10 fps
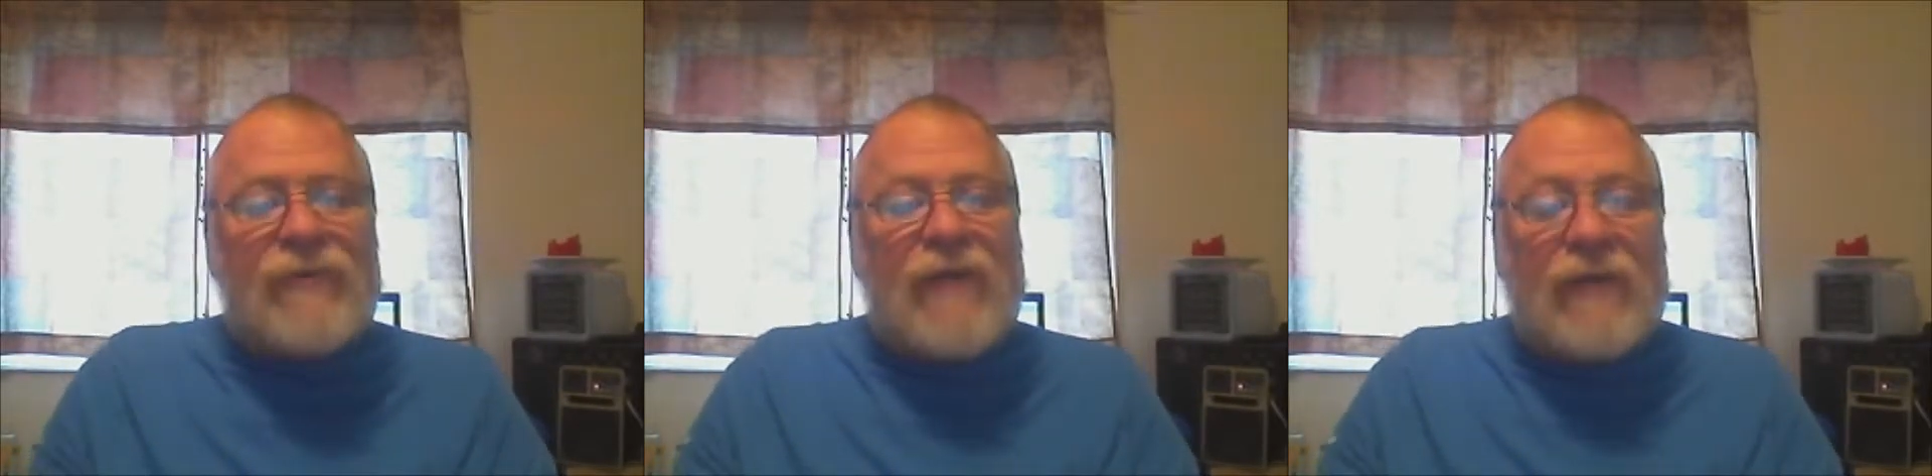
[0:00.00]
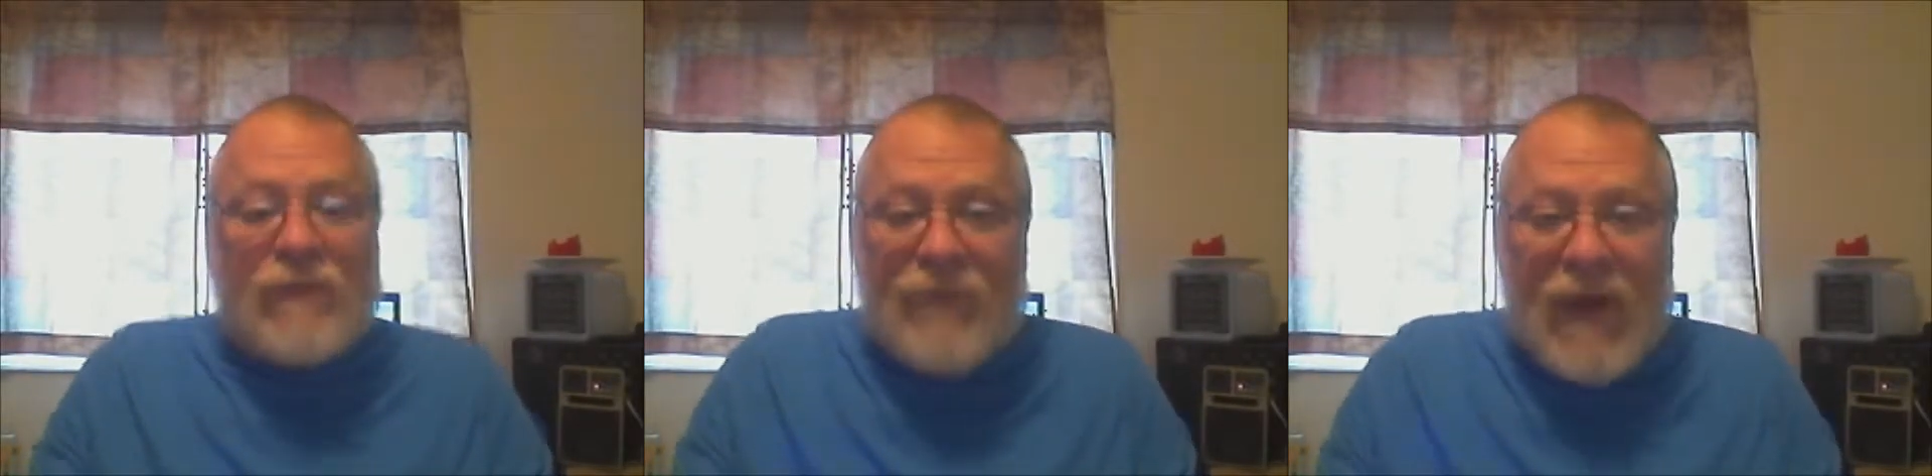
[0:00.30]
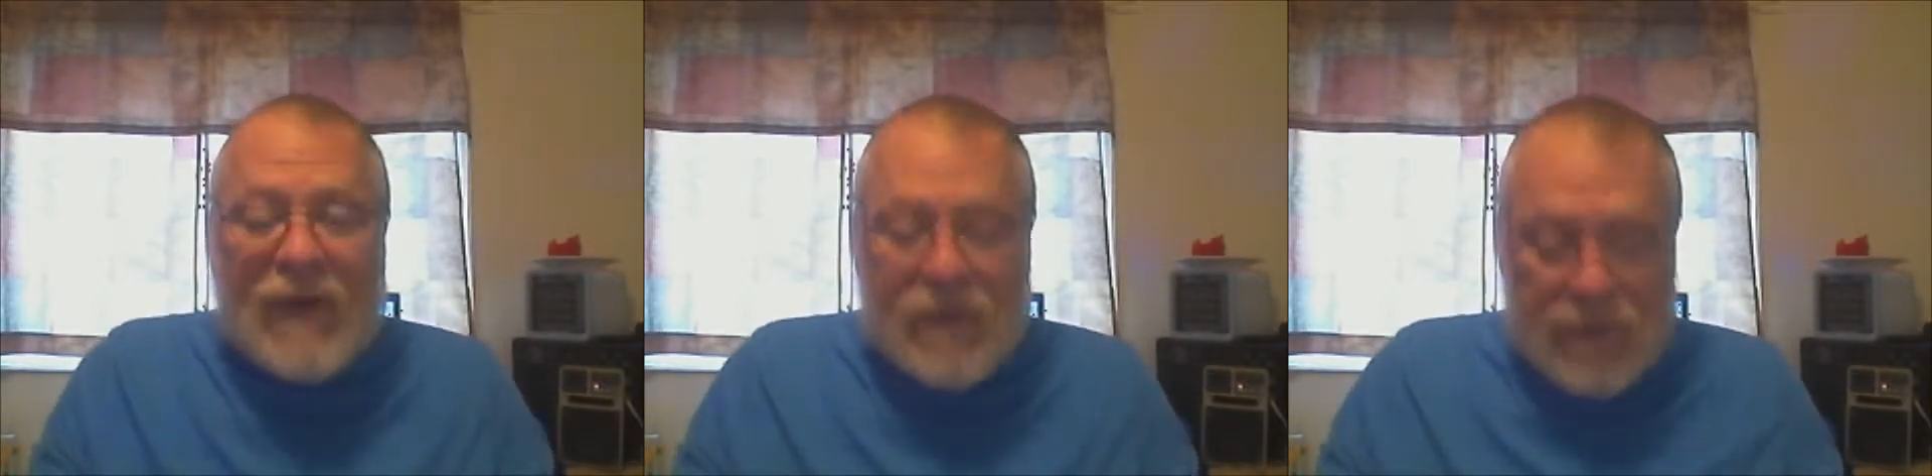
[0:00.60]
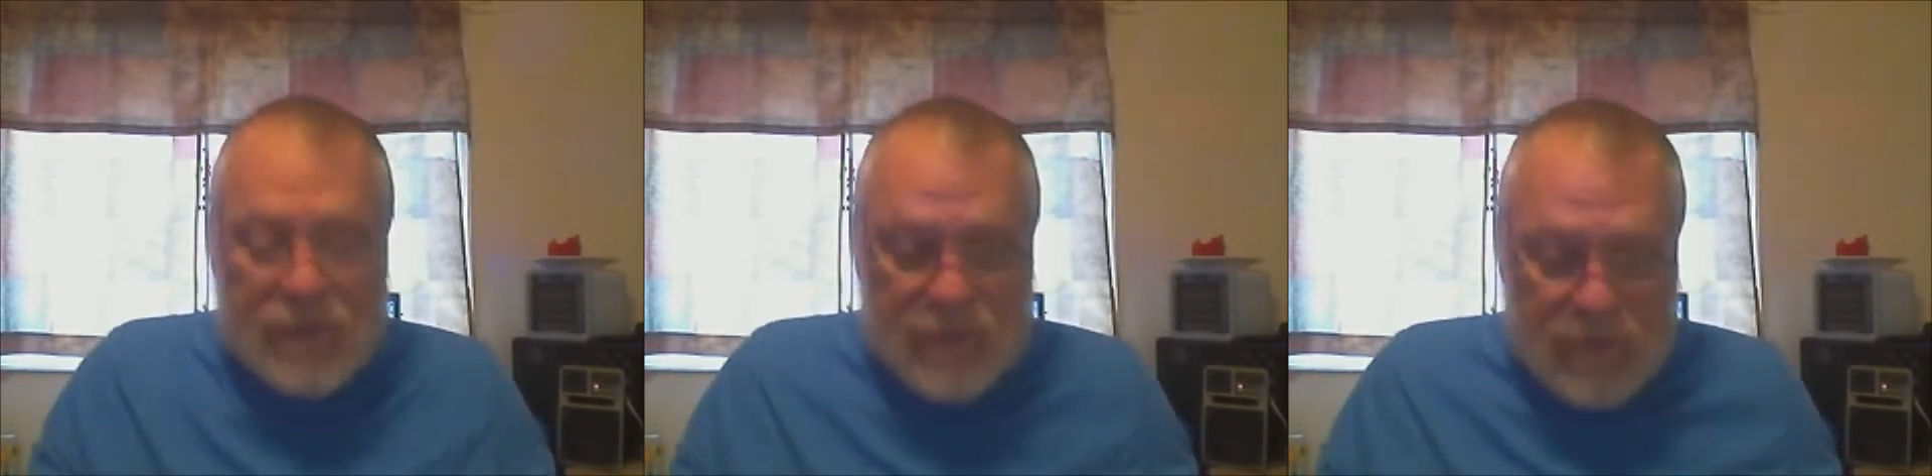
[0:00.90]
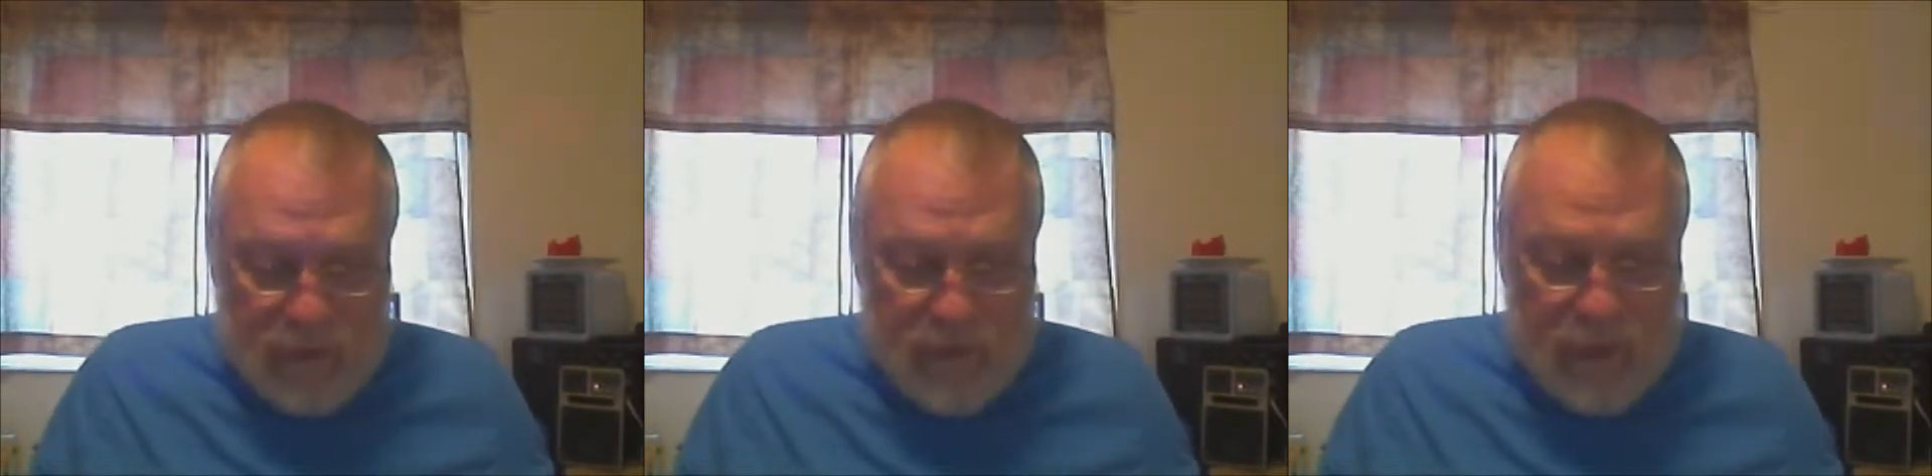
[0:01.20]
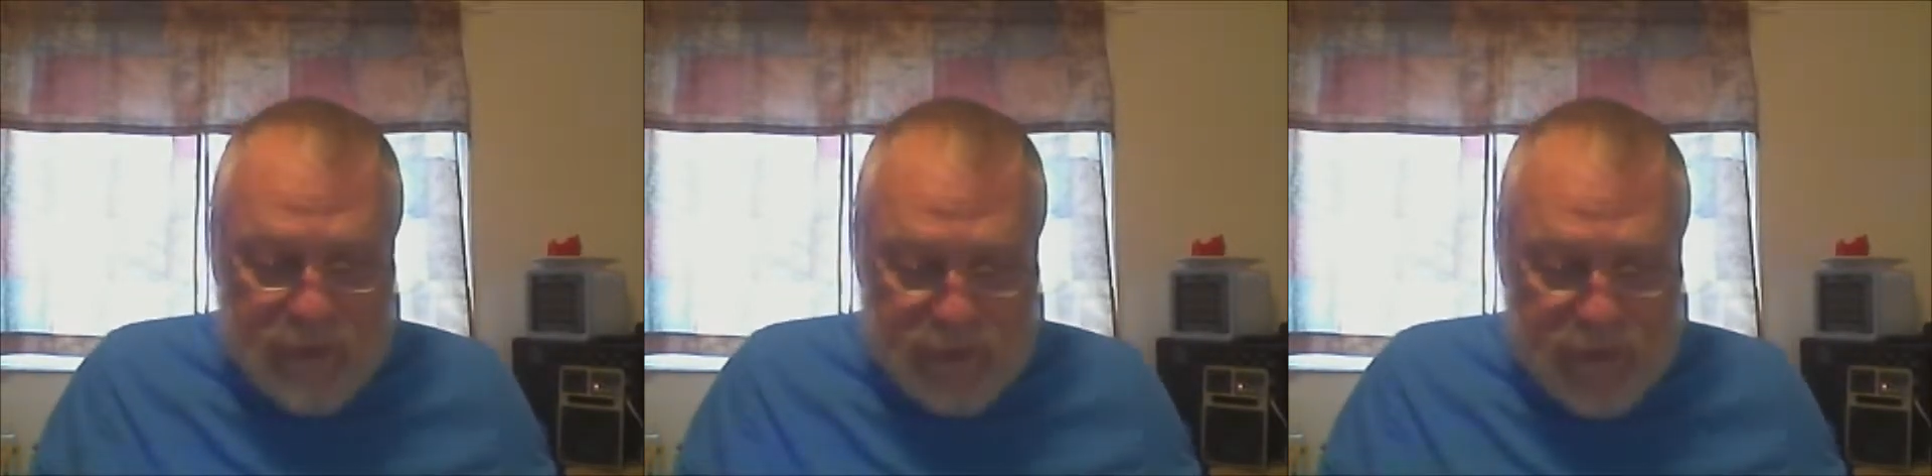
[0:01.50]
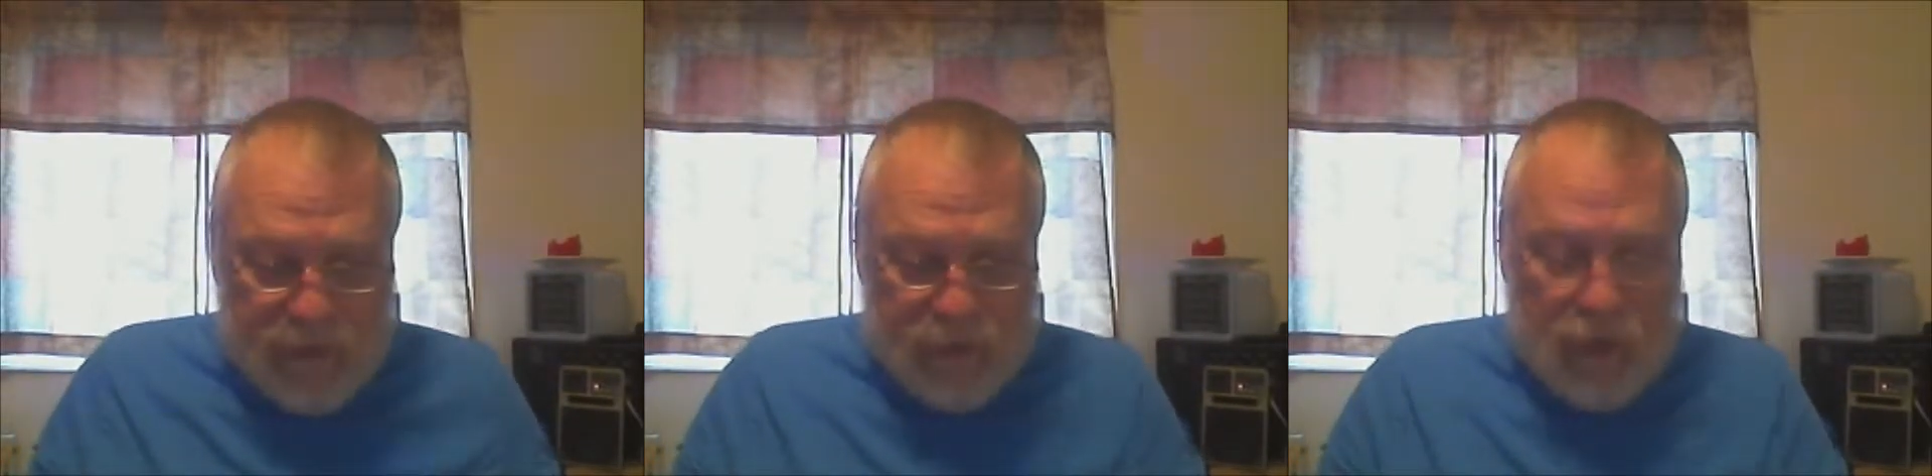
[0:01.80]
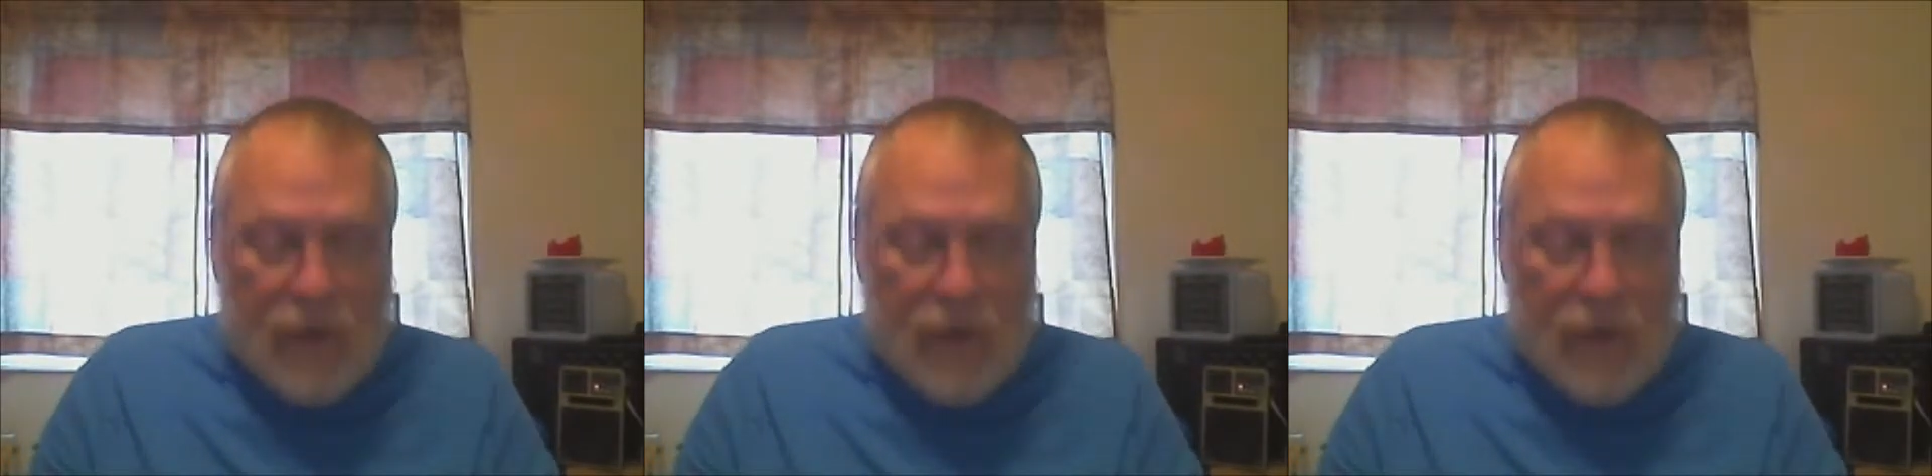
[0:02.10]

that the Vatican is seated on.